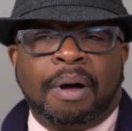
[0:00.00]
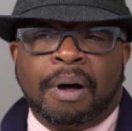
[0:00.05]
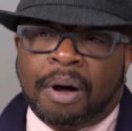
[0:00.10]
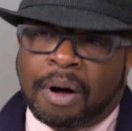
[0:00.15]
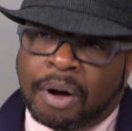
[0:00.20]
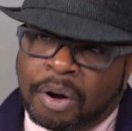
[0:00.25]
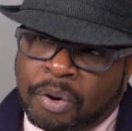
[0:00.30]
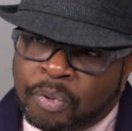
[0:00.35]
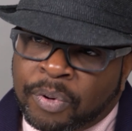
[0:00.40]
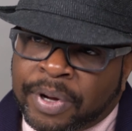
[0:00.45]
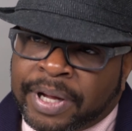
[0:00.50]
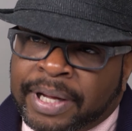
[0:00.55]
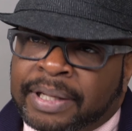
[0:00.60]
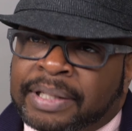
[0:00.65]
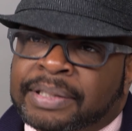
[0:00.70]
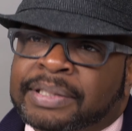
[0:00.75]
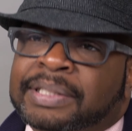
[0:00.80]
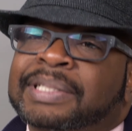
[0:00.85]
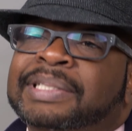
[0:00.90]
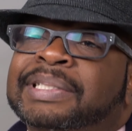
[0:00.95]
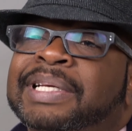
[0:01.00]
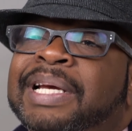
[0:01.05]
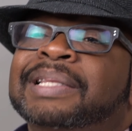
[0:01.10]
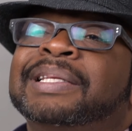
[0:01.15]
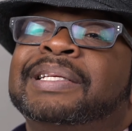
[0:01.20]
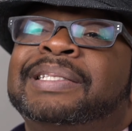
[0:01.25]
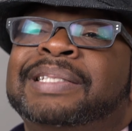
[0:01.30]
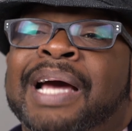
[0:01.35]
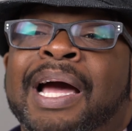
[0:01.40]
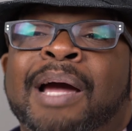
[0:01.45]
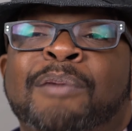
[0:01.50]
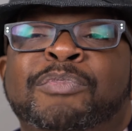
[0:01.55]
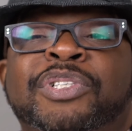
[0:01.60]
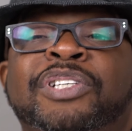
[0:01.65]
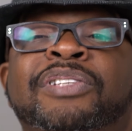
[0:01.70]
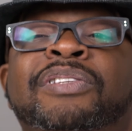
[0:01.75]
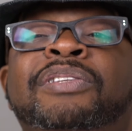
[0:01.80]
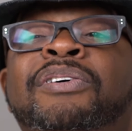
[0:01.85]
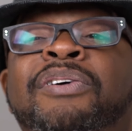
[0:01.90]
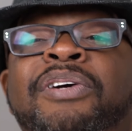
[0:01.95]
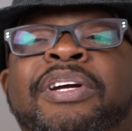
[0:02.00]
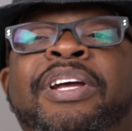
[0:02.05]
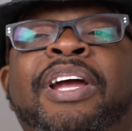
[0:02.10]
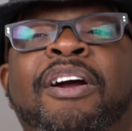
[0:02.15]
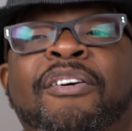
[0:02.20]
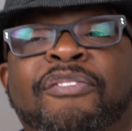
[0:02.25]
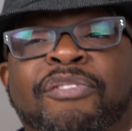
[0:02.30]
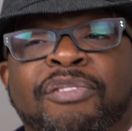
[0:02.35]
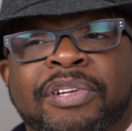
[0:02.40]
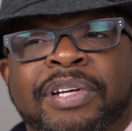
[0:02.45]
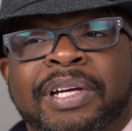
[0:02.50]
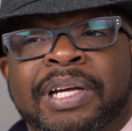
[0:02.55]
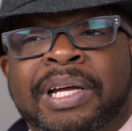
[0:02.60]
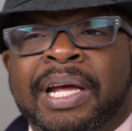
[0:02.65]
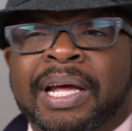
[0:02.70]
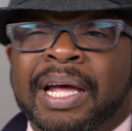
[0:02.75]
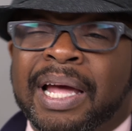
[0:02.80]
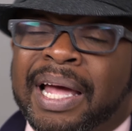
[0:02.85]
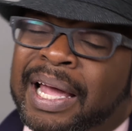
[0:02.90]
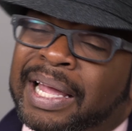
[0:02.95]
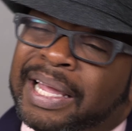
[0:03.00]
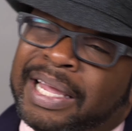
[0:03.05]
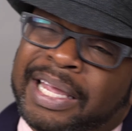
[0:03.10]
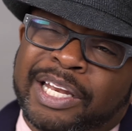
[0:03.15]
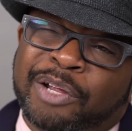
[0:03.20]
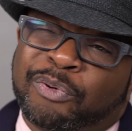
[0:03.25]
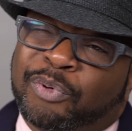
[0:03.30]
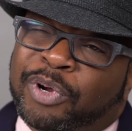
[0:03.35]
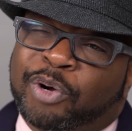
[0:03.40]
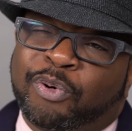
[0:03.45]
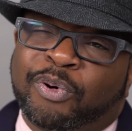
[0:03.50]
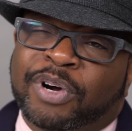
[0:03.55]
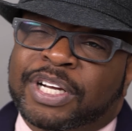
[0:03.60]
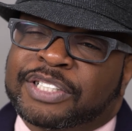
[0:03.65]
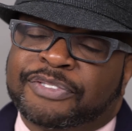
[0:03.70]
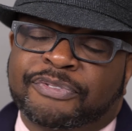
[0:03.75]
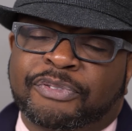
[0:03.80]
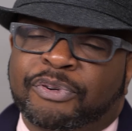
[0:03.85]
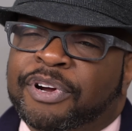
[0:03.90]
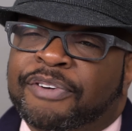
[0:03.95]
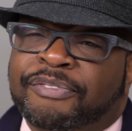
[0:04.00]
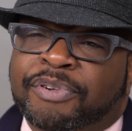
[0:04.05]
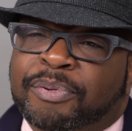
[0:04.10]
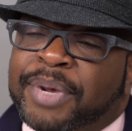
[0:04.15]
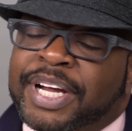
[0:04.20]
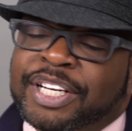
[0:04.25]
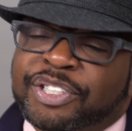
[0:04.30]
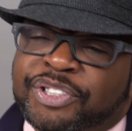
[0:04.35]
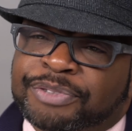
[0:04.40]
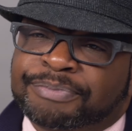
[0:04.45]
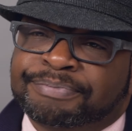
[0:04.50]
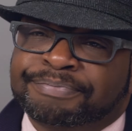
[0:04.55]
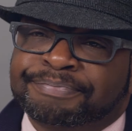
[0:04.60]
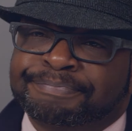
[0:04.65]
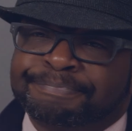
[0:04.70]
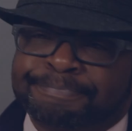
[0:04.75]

always take the time to look carefully at any request for information.